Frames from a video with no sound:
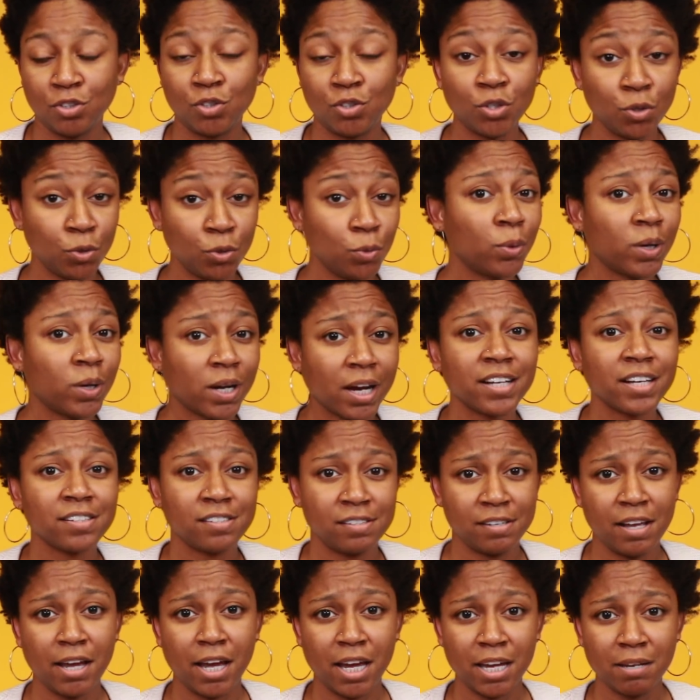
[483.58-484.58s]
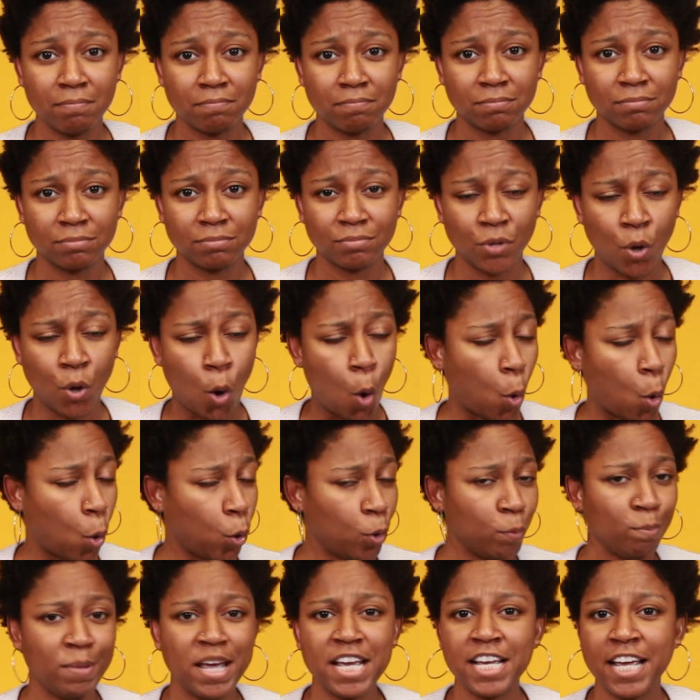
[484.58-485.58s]
do what I say
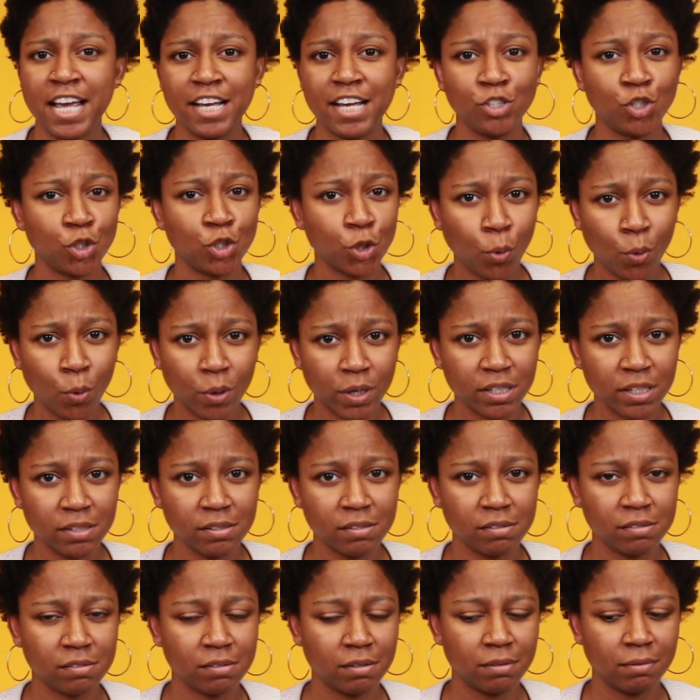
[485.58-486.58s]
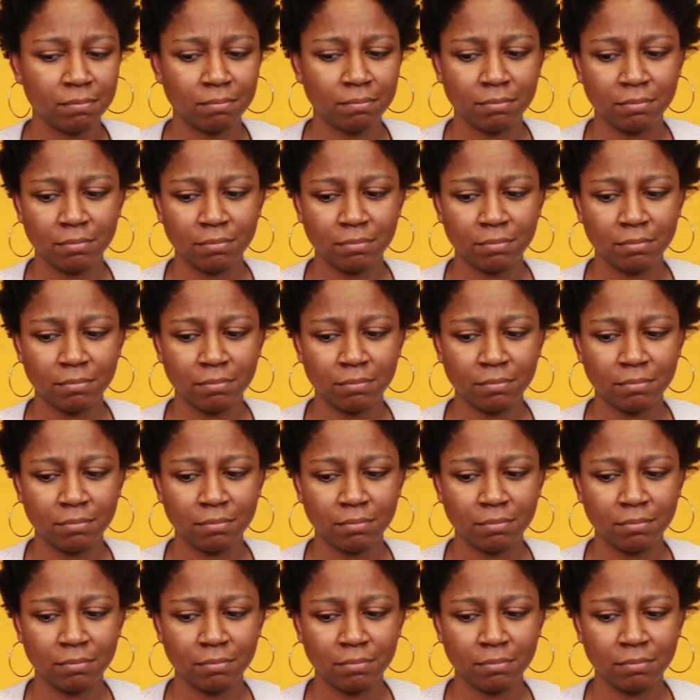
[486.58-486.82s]
or make a choice,